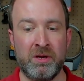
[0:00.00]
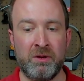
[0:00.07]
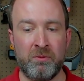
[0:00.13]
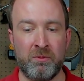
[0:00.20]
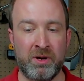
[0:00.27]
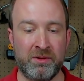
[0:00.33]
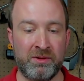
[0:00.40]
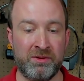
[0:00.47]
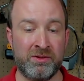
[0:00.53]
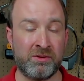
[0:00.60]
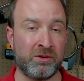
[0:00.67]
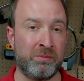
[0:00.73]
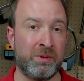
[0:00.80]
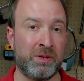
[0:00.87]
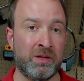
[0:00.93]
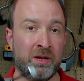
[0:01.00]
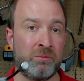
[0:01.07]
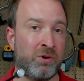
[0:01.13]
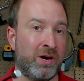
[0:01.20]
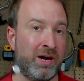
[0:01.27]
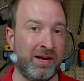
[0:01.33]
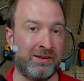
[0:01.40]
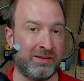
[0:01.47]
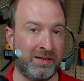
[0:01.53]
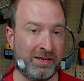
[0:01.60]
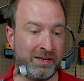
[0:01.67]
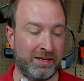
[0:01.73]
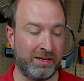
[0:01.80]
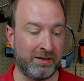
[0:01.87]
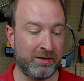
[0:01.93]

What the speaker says: While this is going to be a lot more isolating.